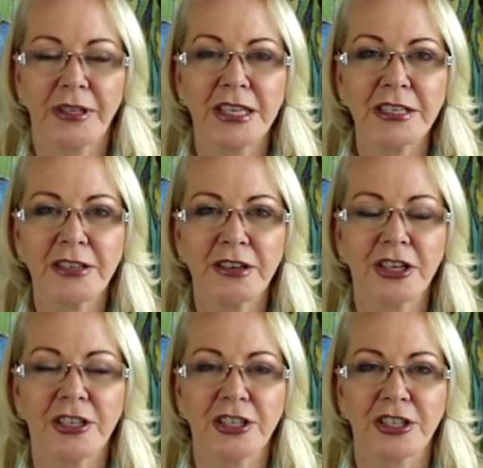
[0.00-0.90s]
Please go
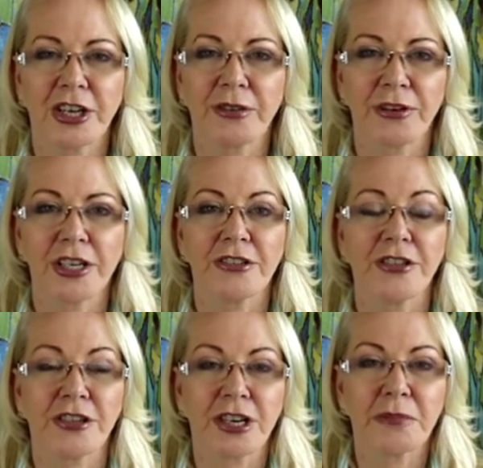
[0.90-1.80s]
on to
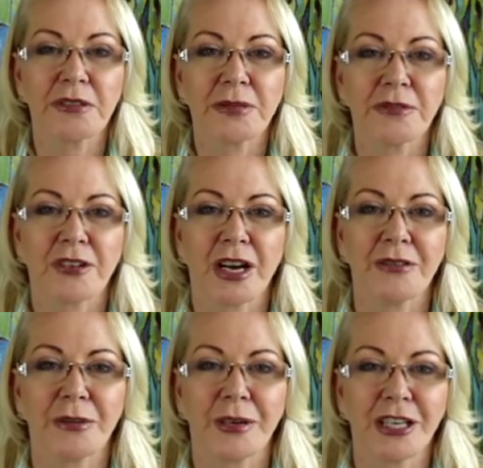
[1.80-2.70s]
jenniferangel.com, subscribe
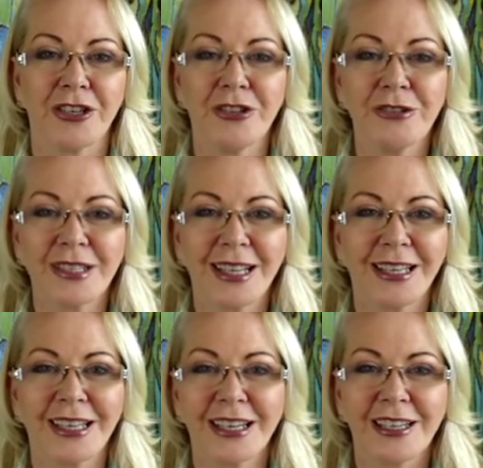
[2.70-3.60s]
to my
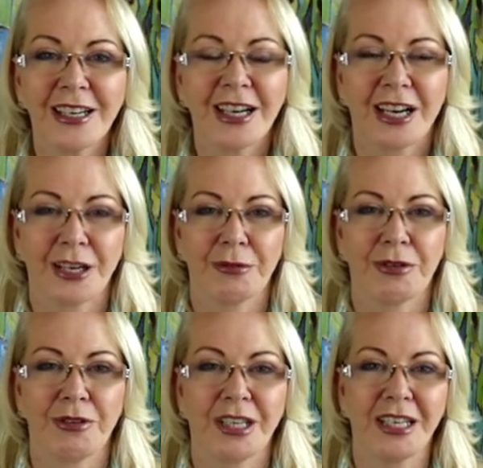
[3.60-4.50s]
newsletter. I
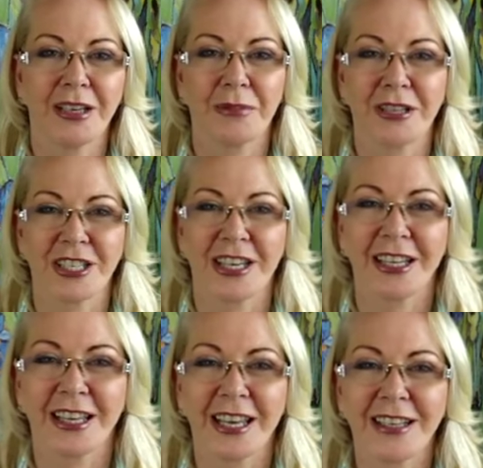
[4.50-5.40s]
would really
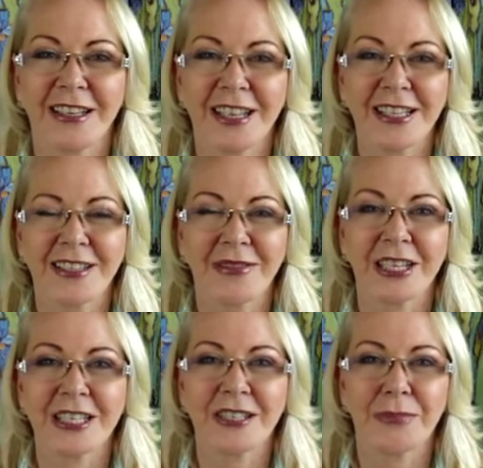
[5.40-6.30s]
appreciate that. Thanks so
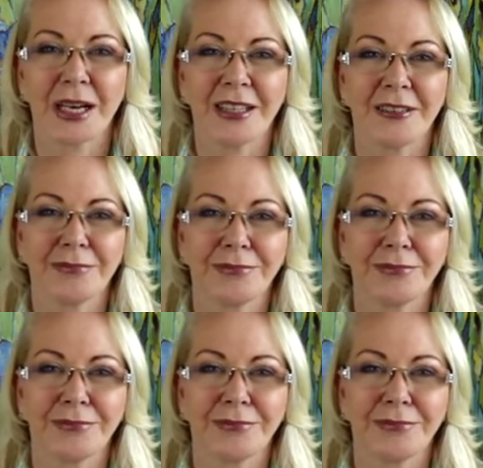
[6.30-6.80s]
much. Bye.